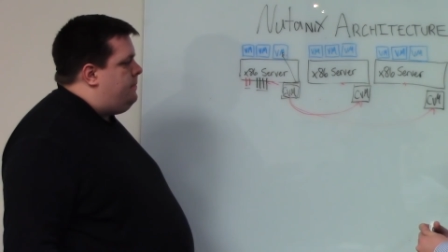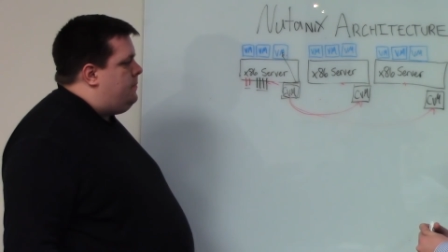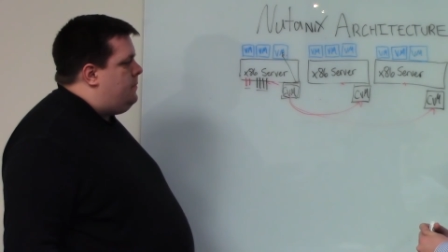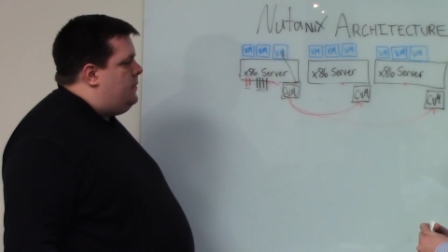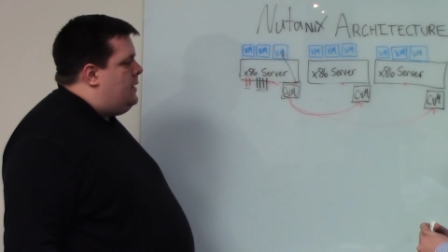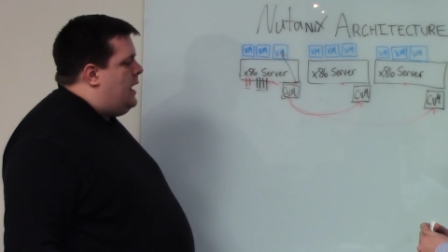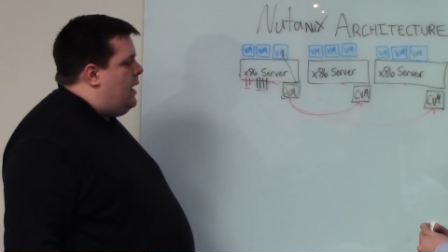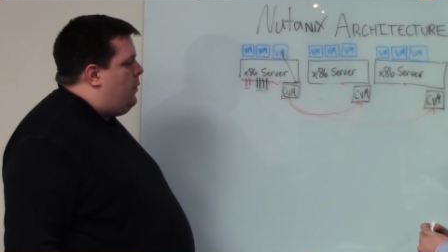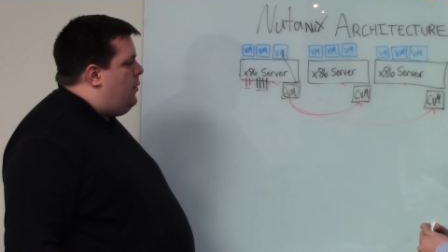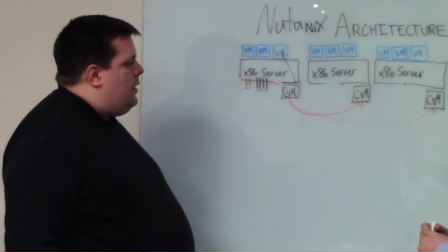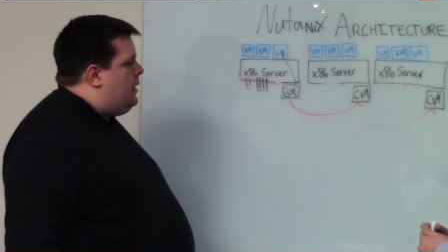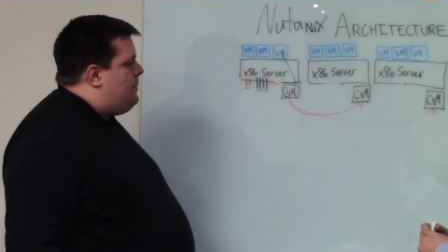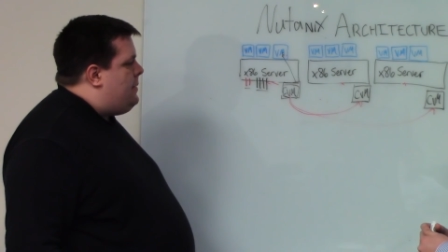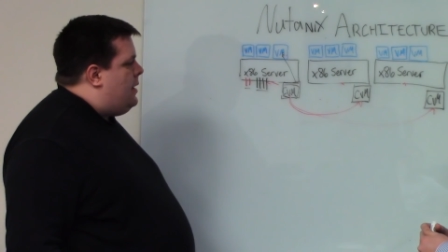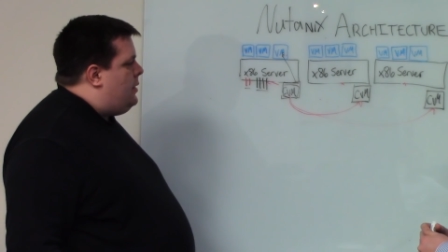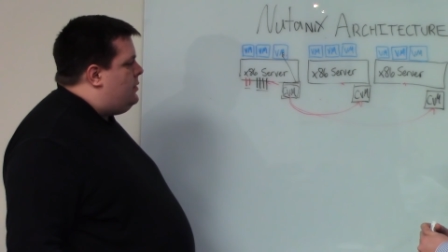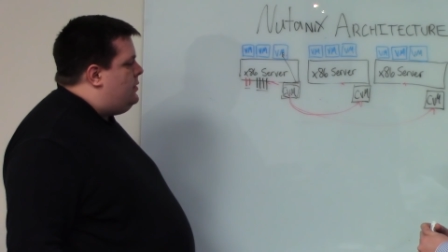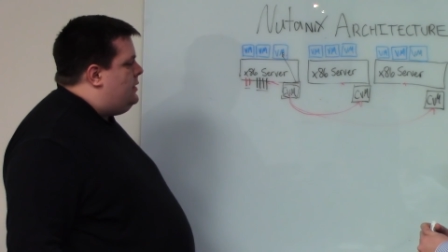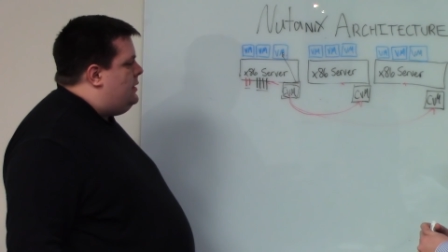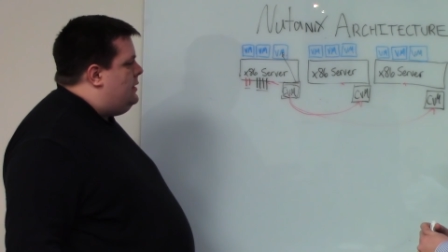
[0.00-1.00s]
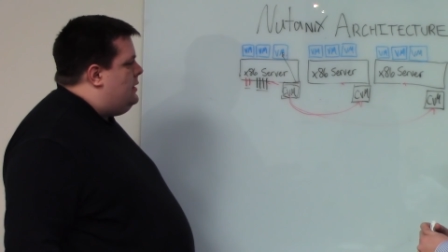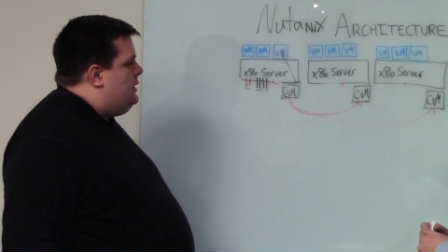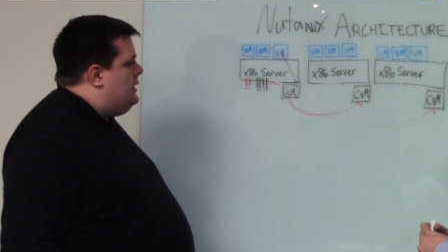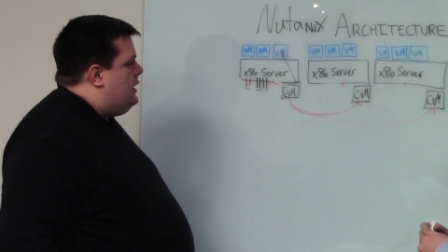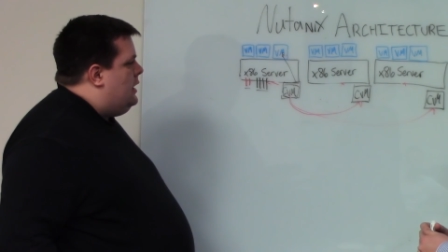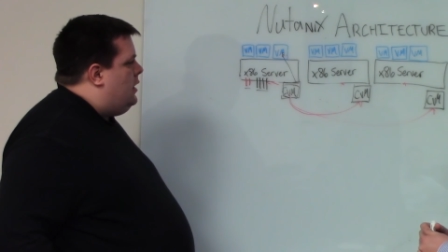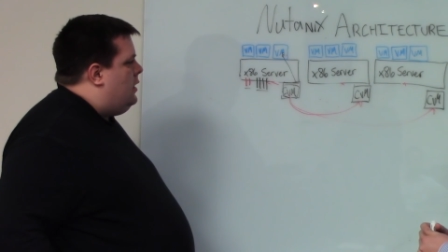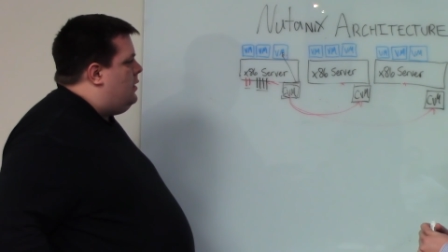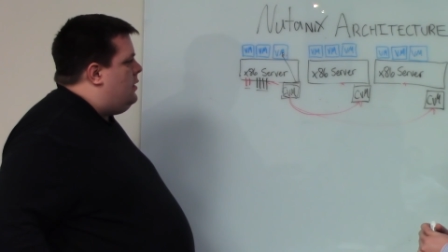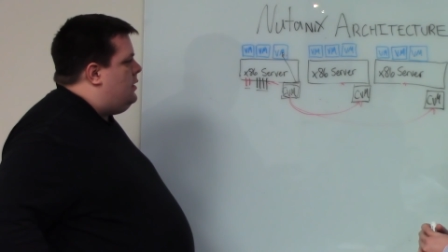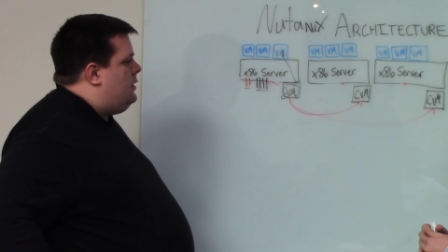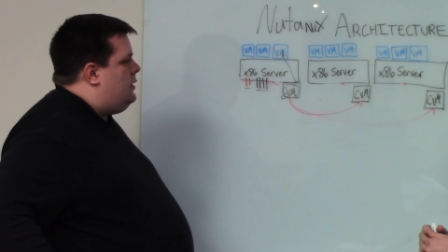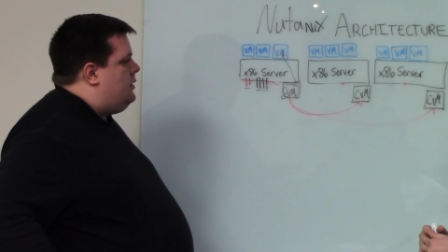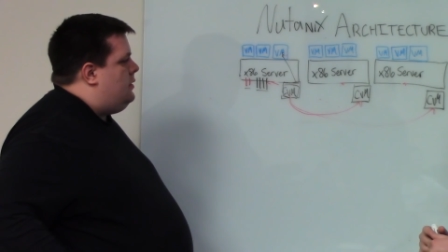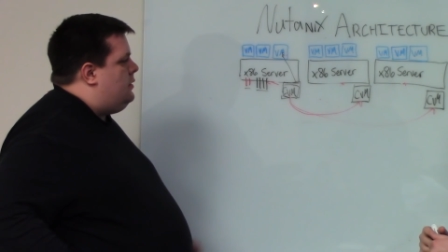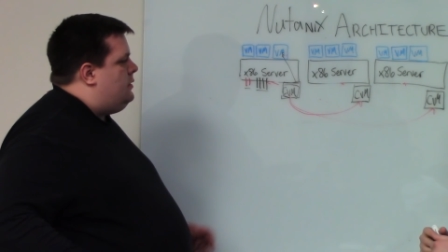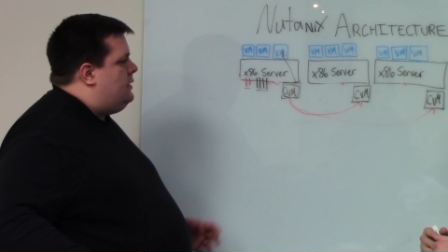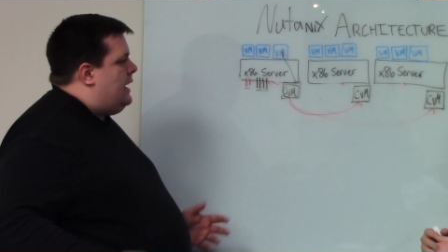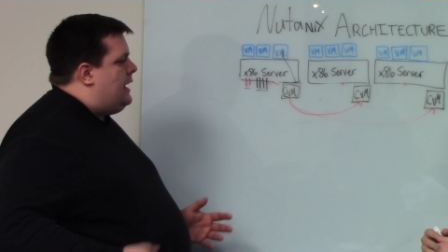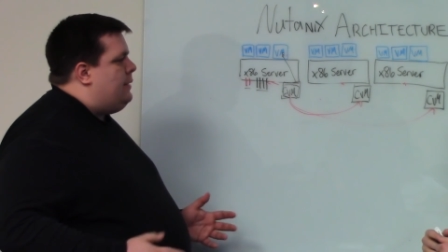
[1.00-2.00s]
now, what about you
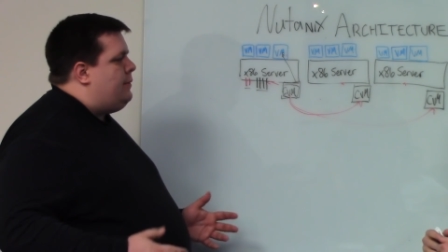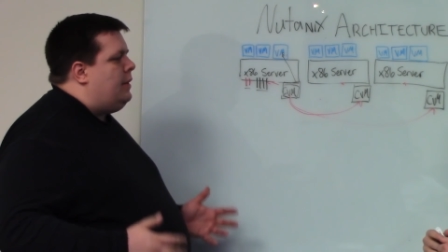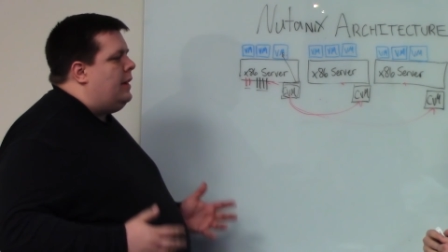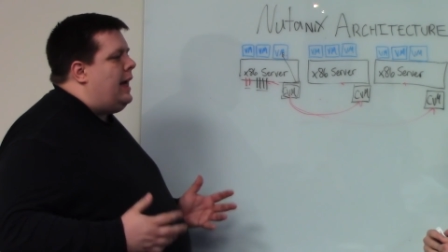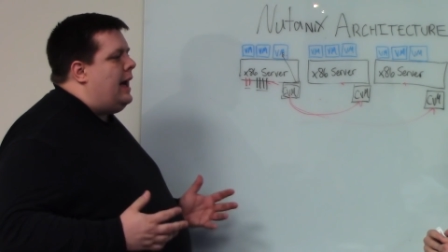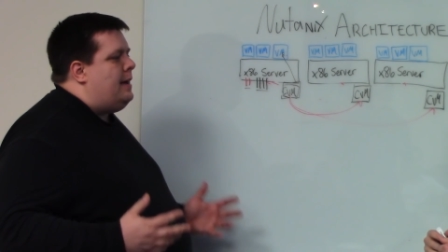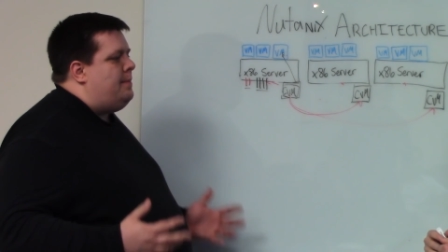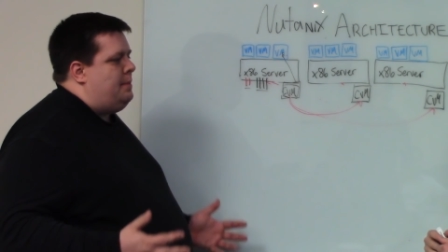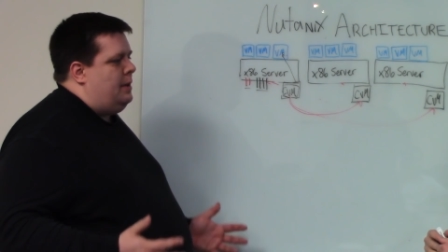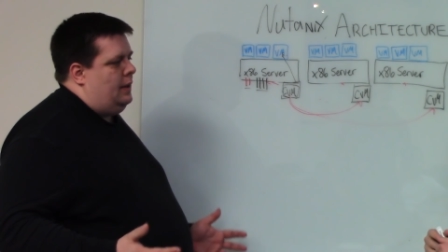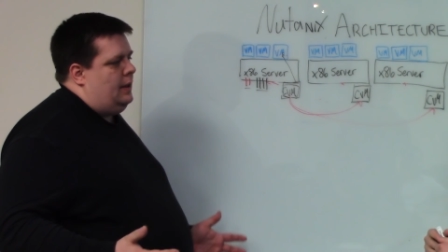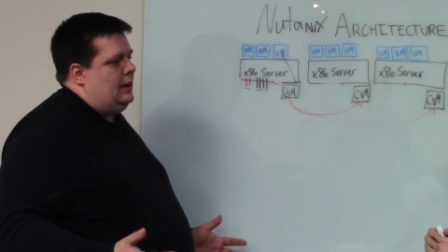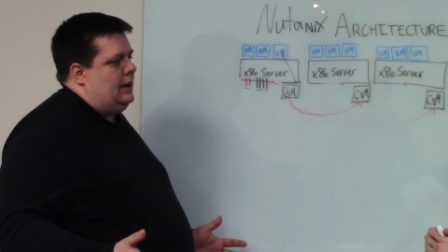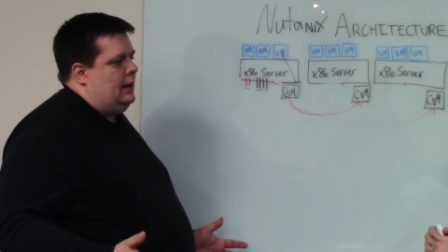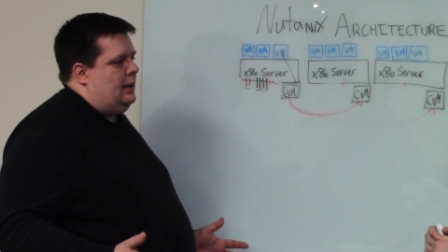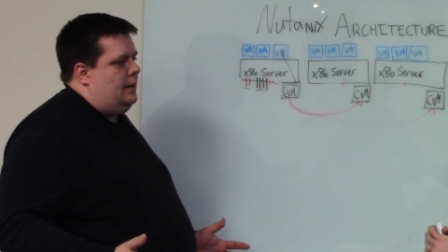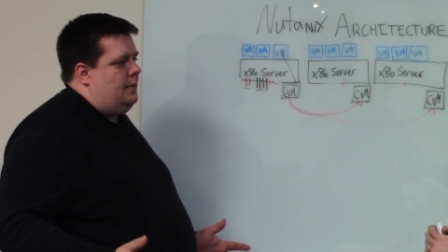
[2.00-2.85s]
know data reliability?